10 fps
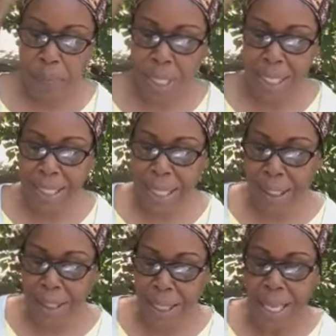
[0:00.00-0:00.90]
And it
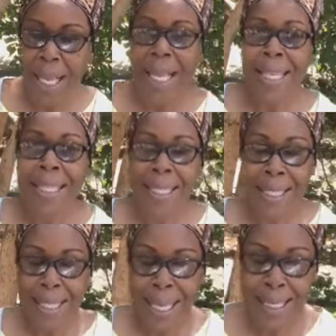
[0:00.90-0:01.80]
says,
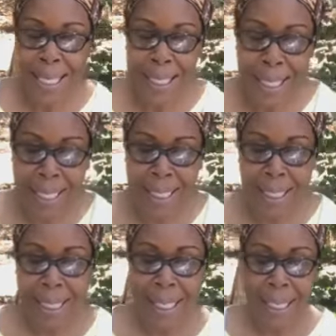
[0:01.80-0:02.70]
Satan
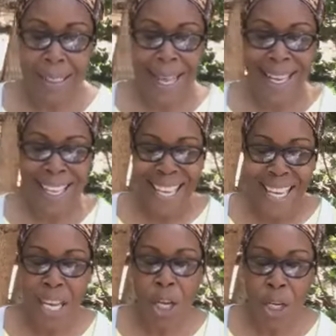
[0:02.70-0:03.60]
declared that
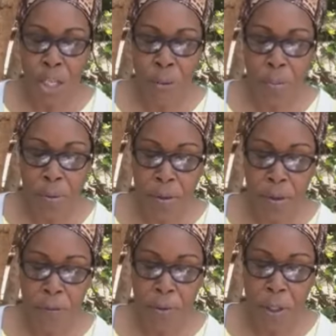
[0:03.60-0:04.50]
he could
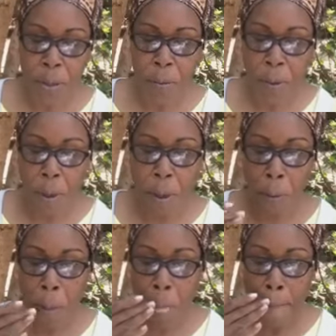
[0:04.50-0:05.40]
prove to the world